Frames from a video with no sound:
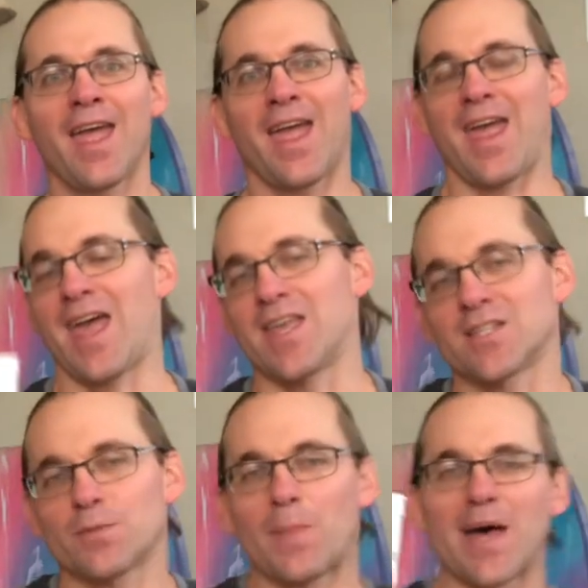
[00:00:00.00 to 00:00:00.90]
And
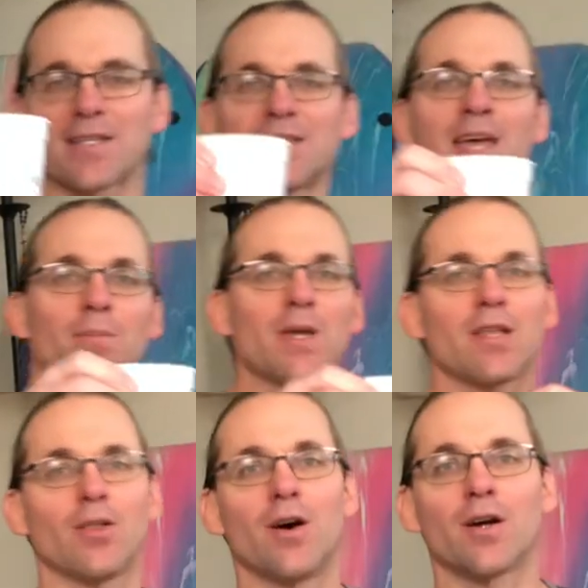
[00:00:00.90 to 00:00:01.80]
it's about a 10-minute
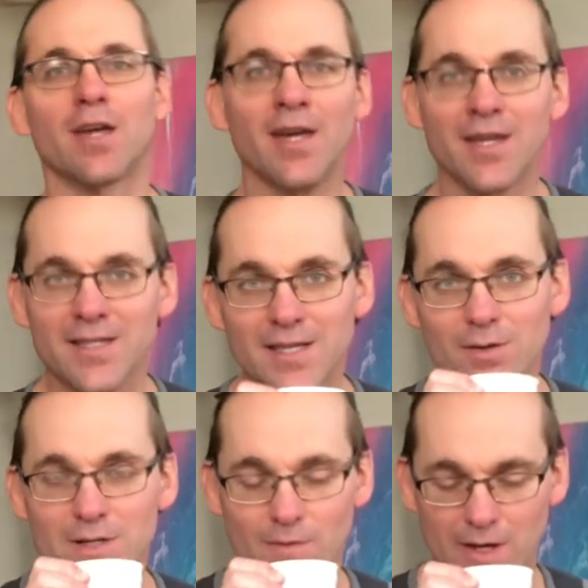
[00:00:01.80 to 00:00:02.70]
long
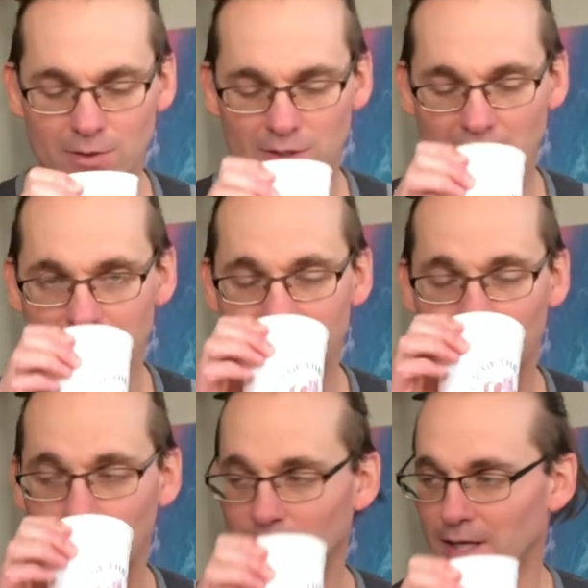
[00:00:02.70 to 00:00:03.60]
series of exercises.
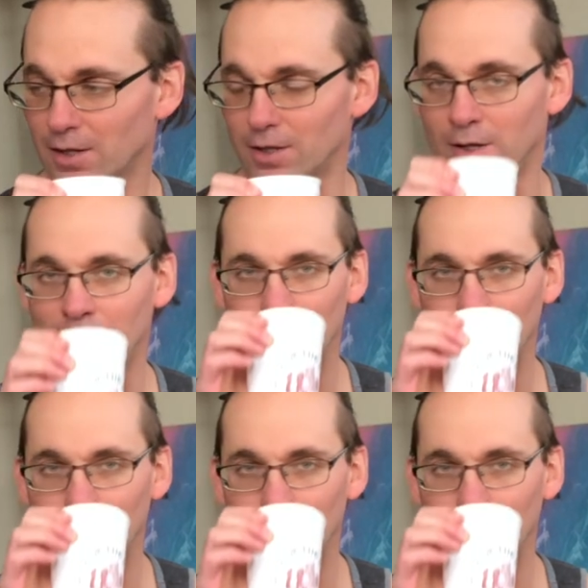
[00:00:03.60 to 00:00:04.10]
I'm going to get a little